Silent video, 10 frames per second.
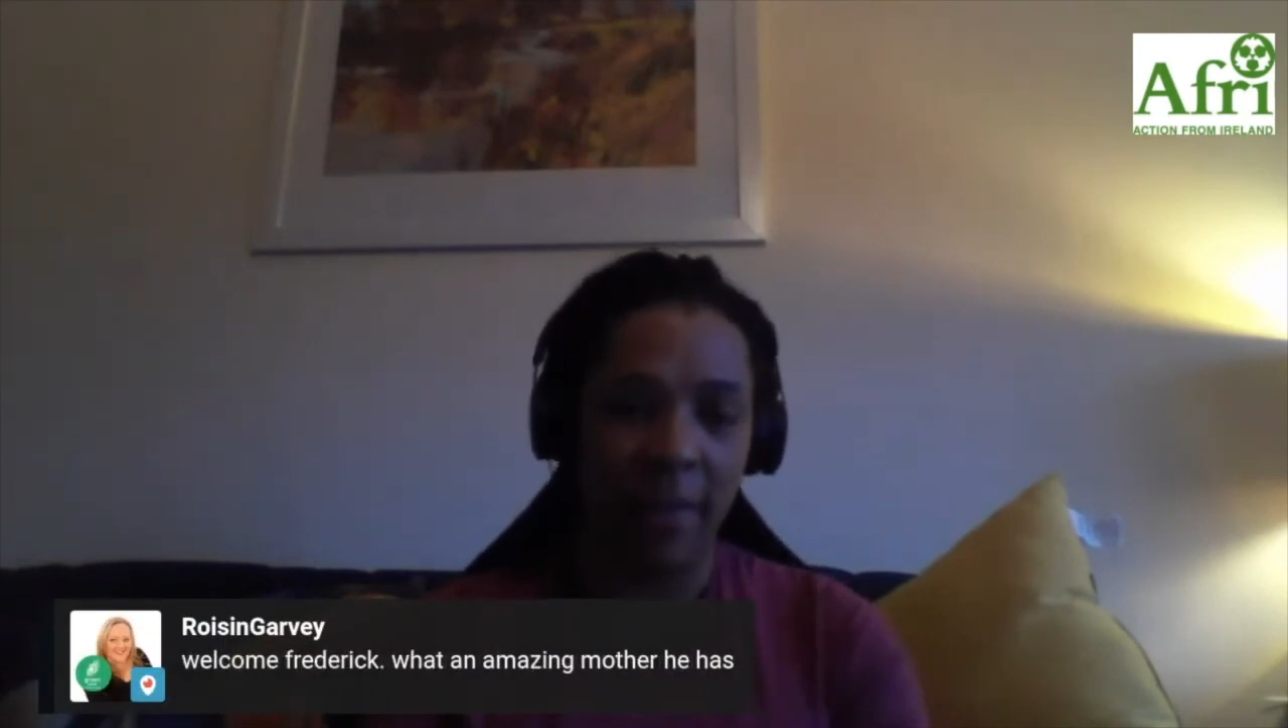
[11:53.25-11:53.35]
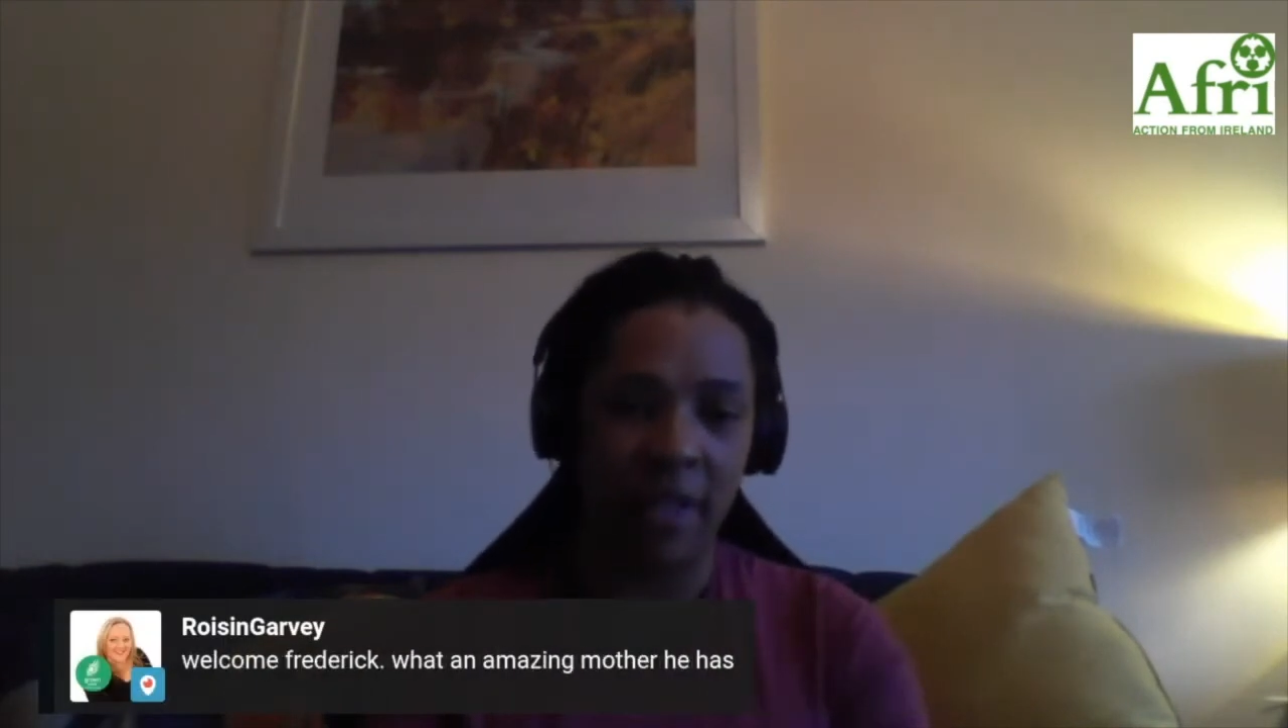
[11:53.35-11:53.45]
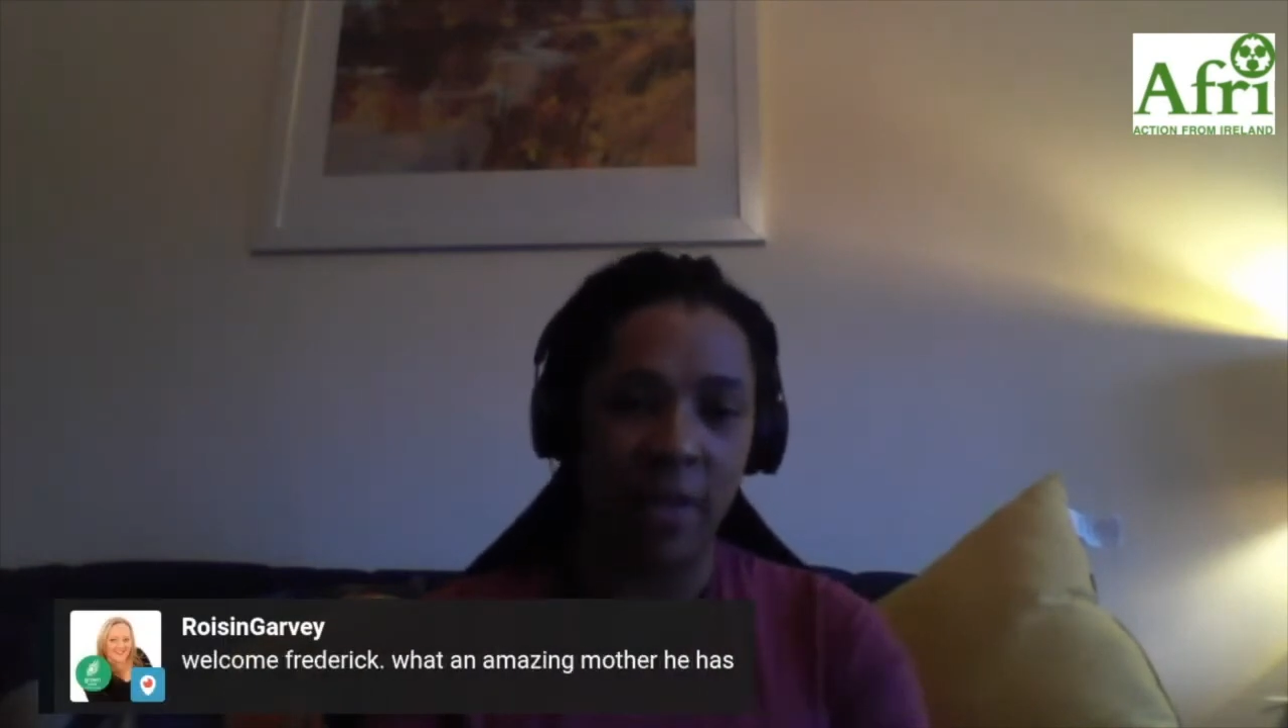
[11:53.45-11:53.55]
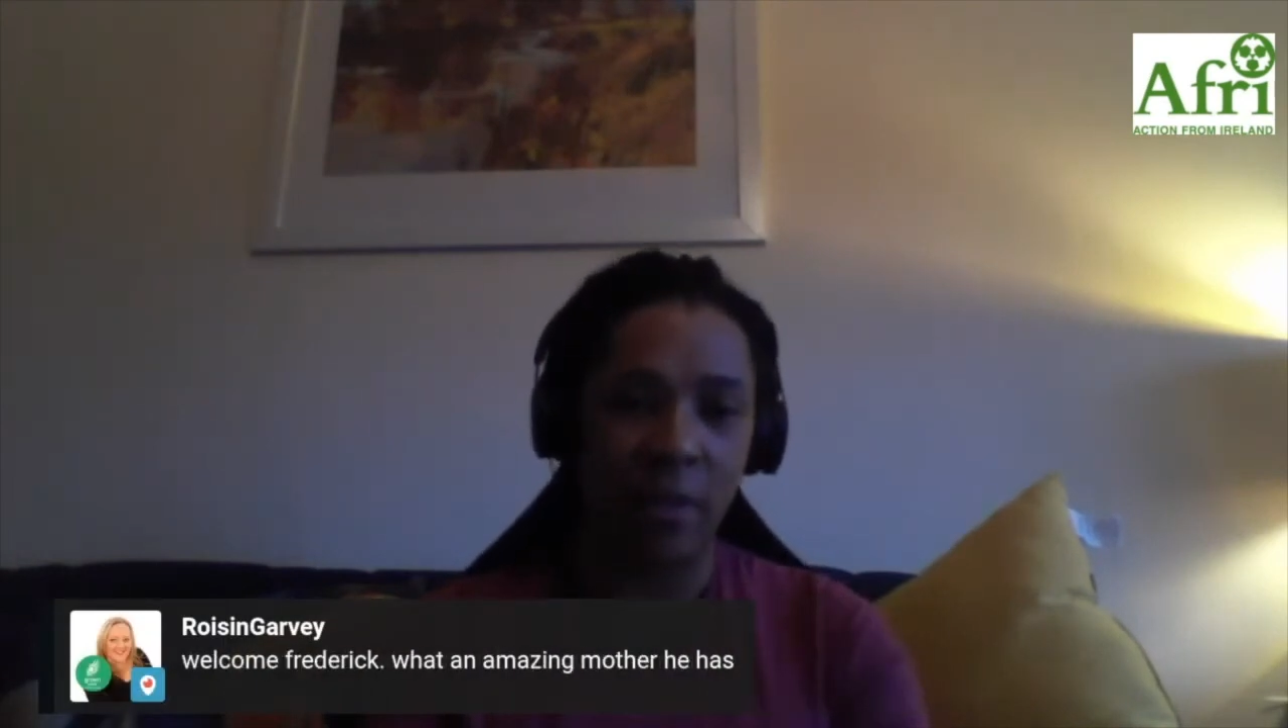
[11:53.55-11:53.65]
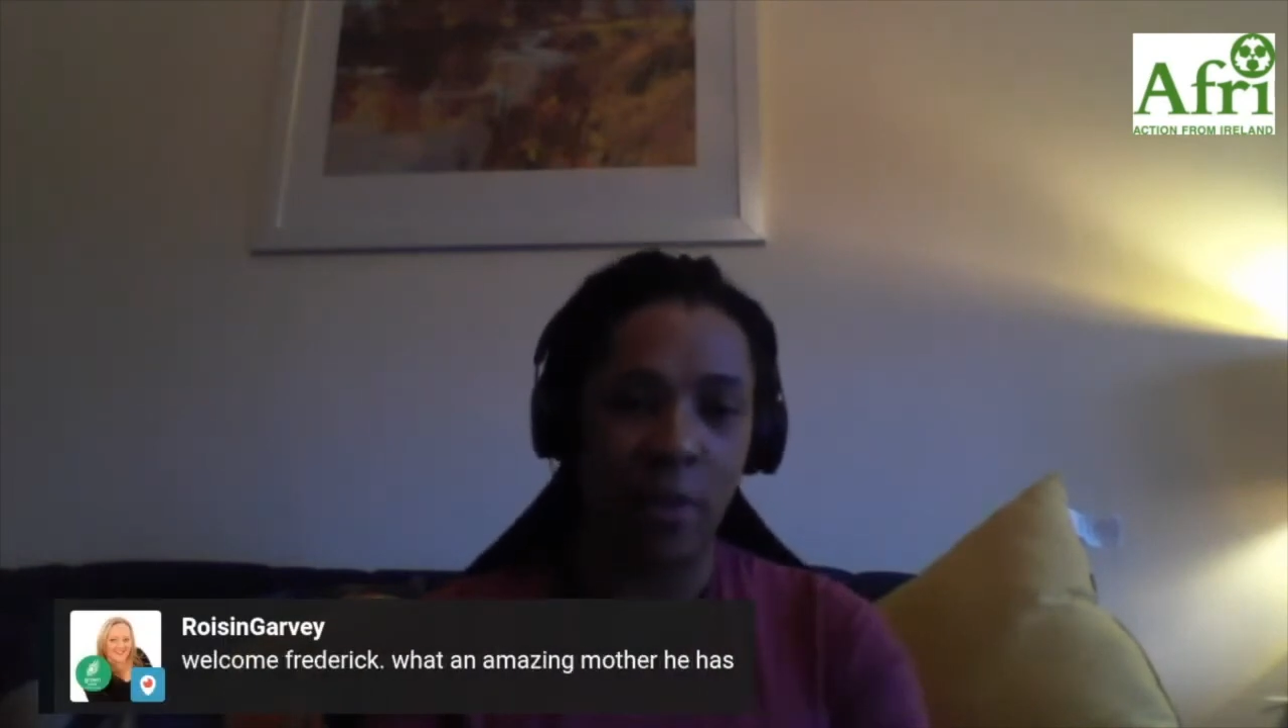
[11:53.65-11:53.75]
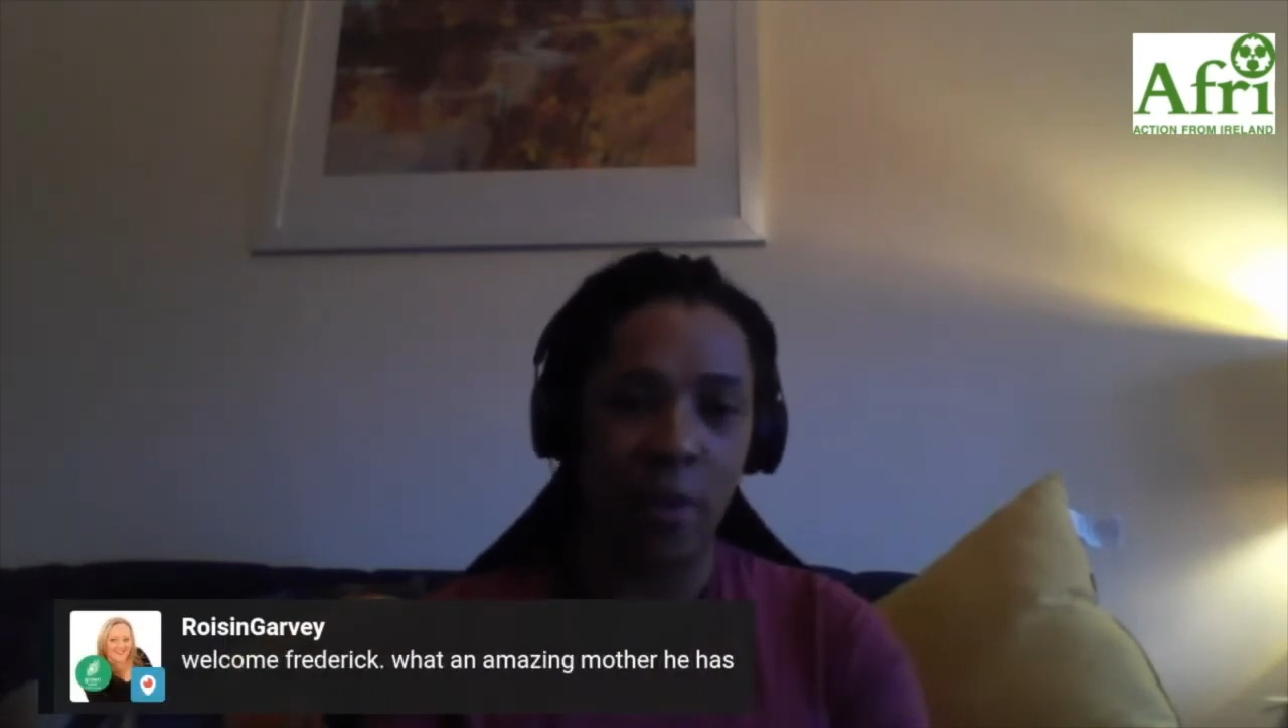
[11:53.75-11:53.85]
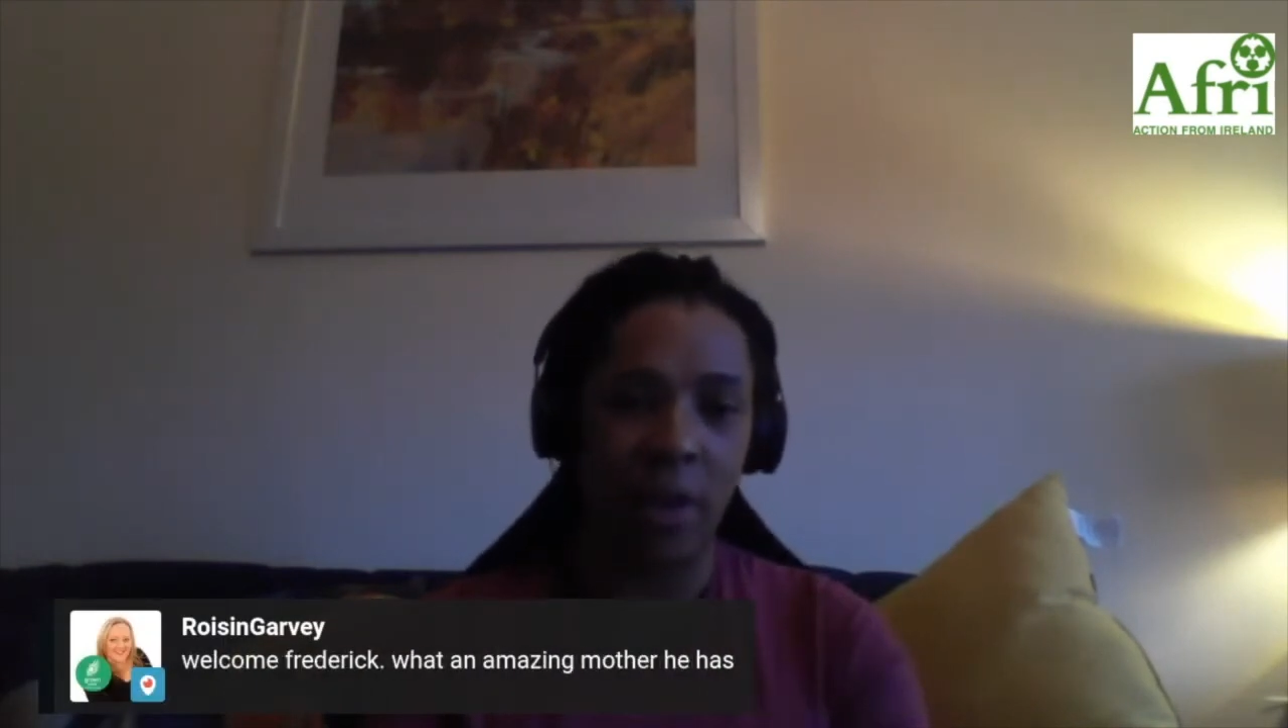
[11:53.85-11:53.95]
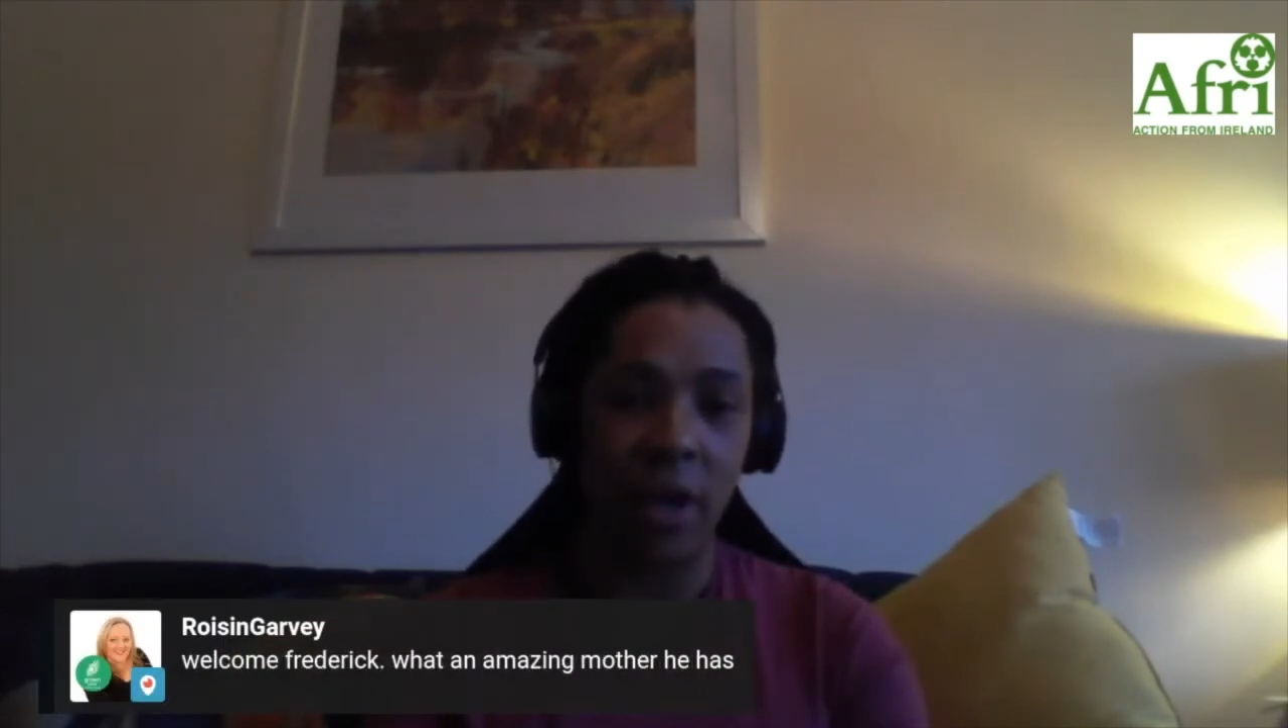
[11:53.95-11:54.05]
it's more